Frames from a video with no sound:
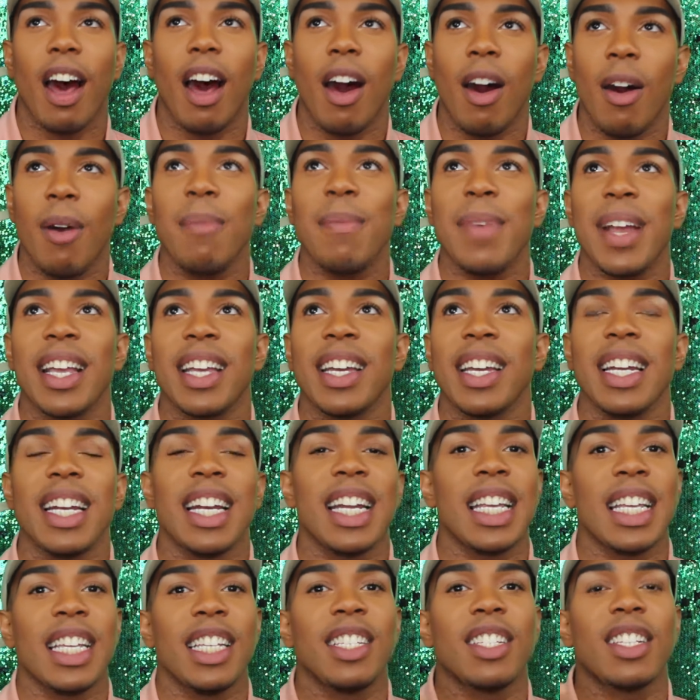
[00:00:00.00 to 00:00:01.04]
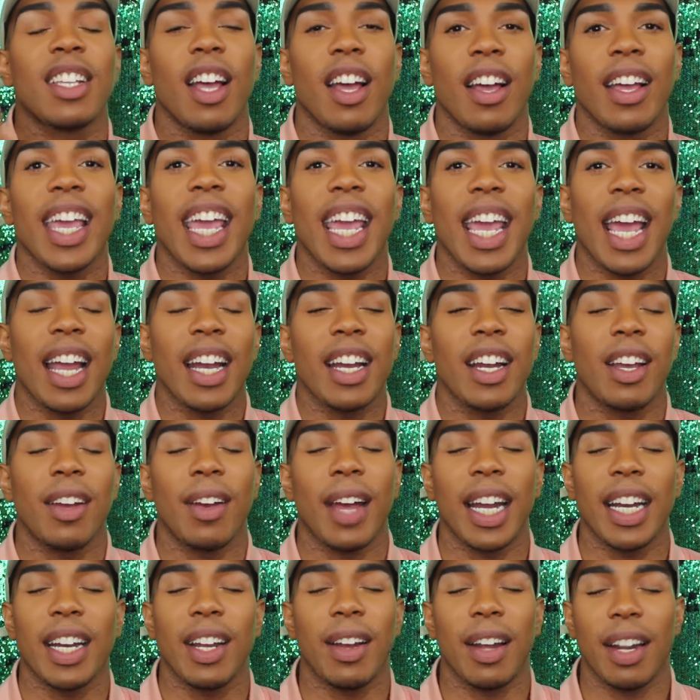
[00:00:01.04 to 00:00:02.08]
Oh my goodness. Okay, I
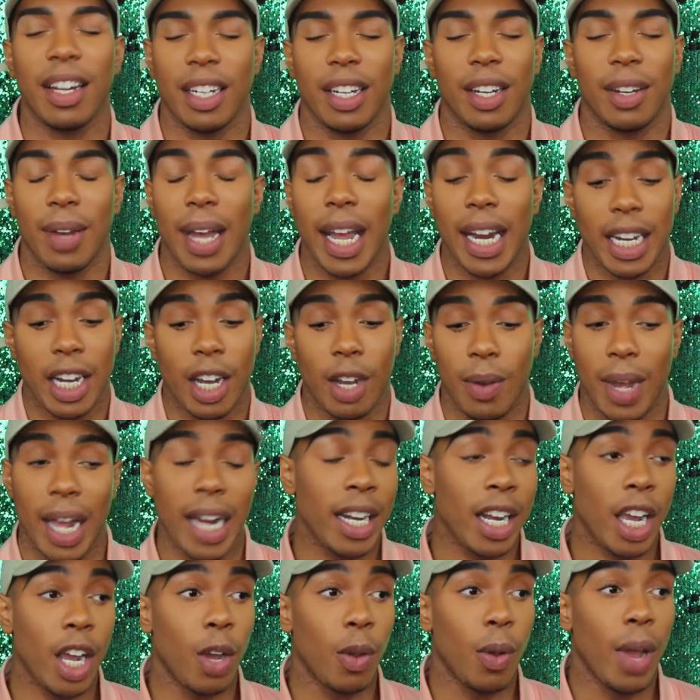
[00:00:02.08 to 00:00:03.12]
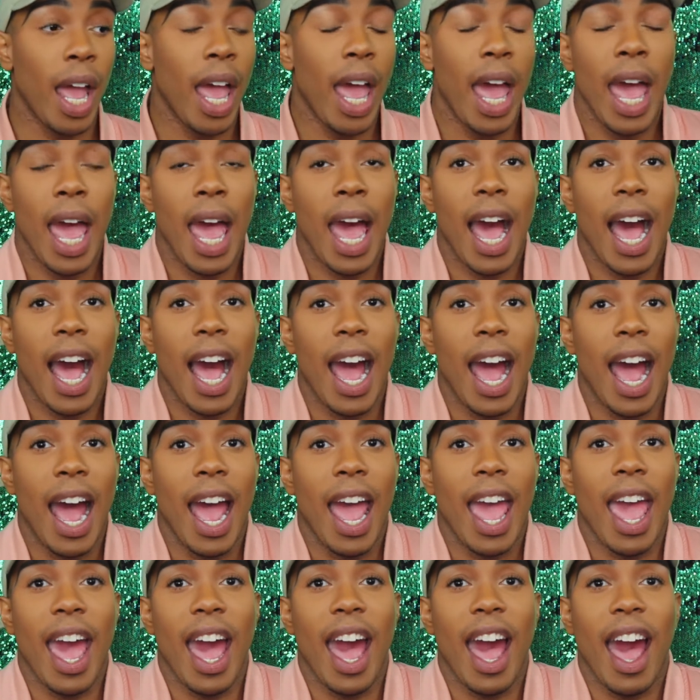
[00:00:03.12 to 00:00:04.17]
know.
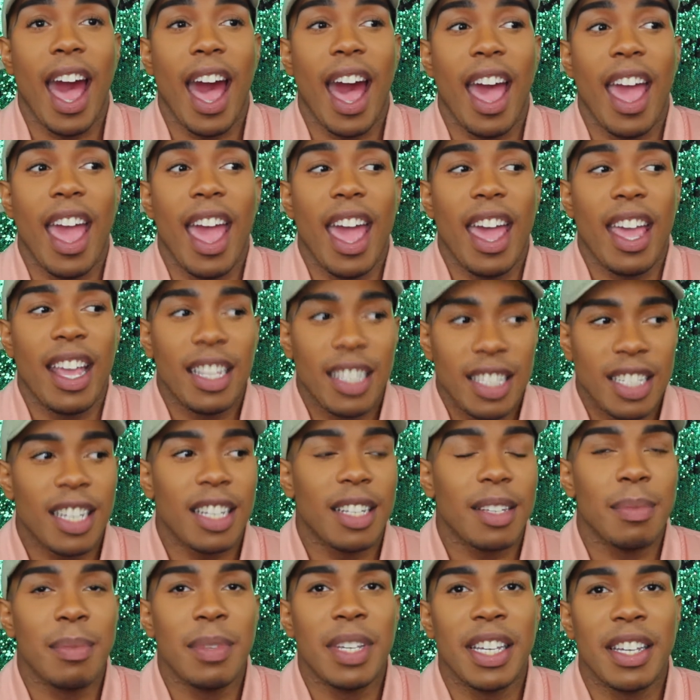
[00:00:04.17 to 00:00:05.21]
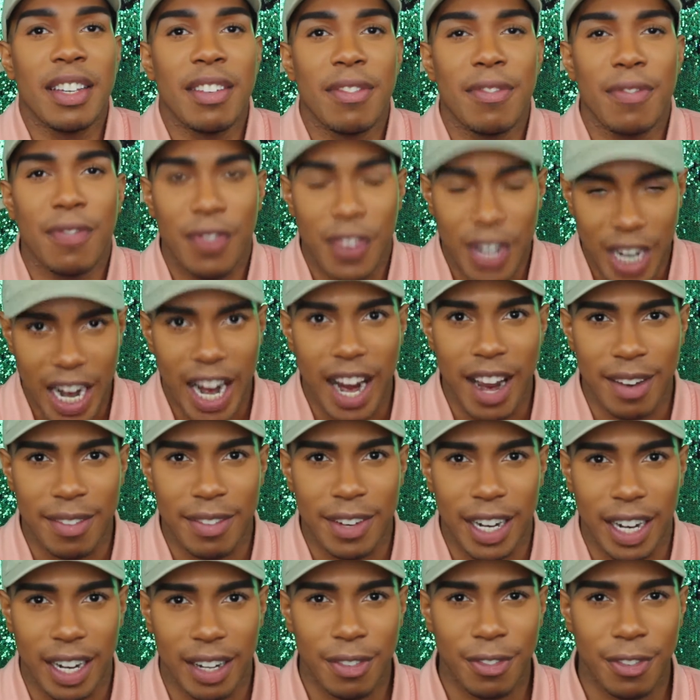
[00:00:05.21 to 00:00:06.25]
It took me
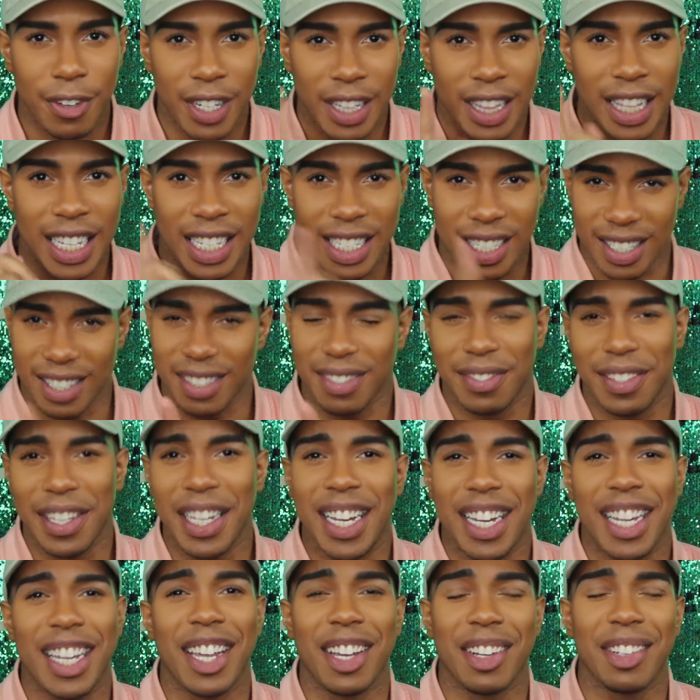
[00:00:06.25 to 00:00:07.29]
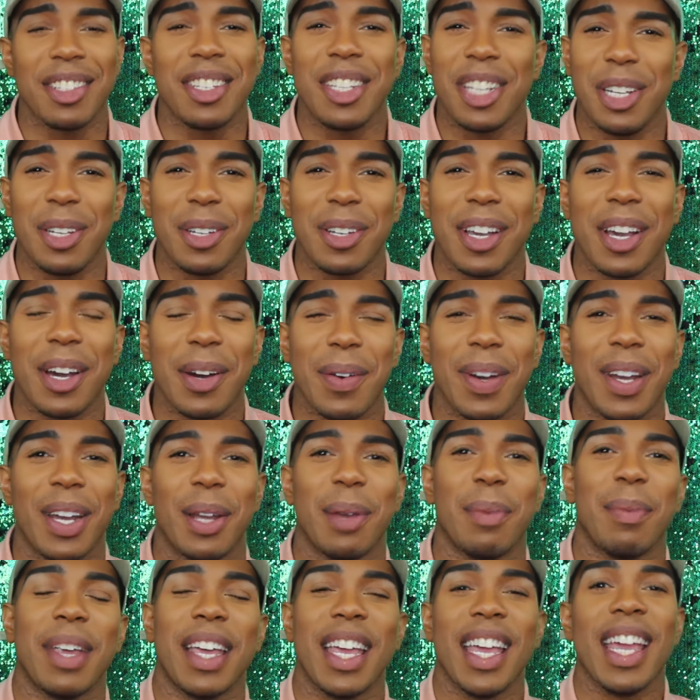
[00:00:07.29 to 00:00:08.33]
forever for this video to go
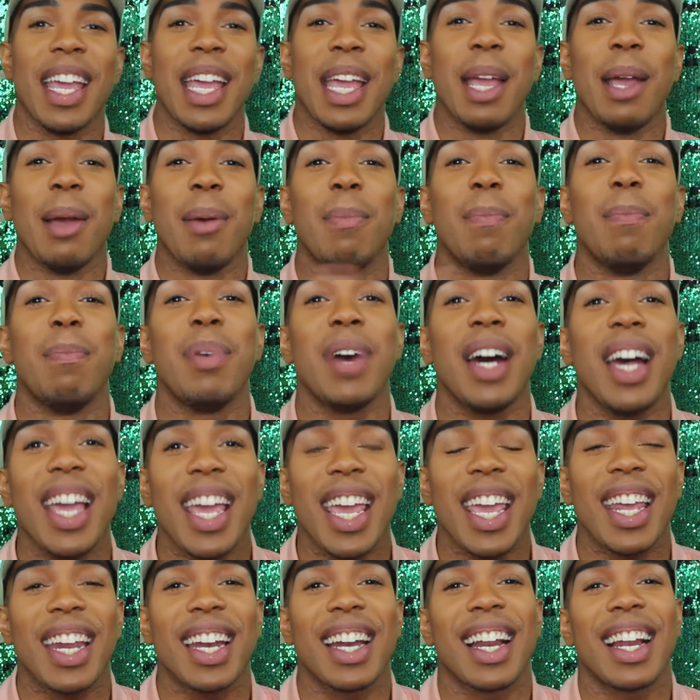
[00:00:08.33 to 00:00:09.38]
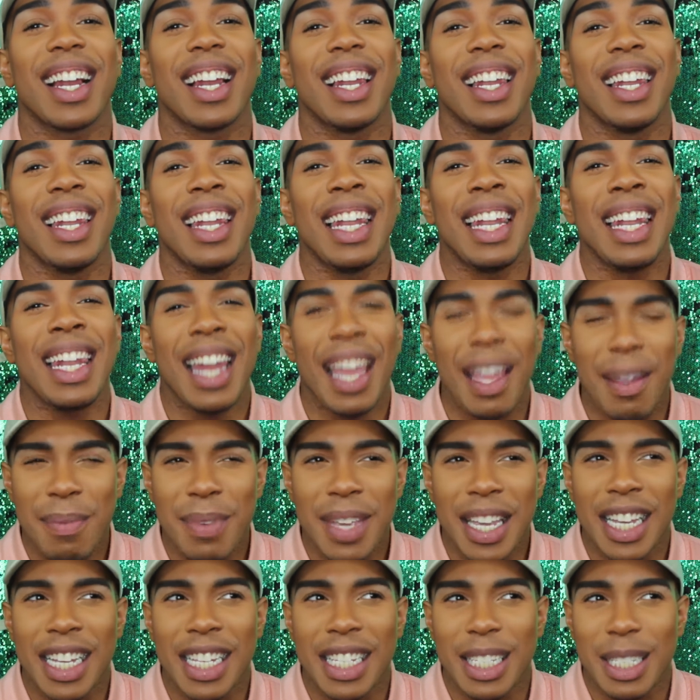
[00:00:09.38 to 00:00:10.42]
up. But let
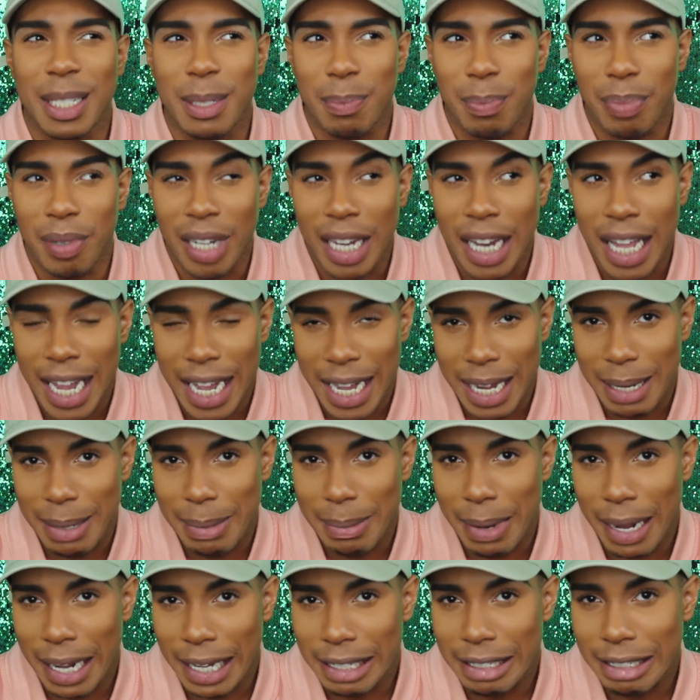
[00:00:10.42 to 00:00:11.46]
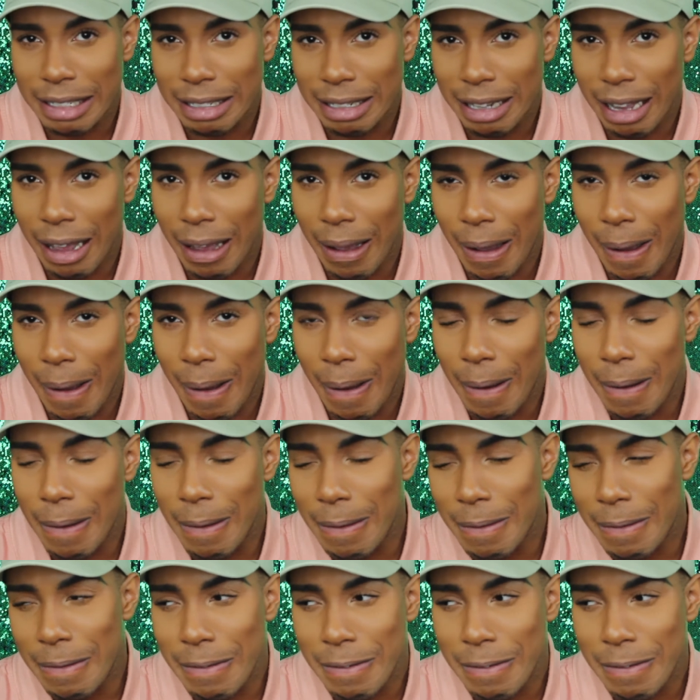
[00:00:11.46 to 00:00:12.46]
me explain myself.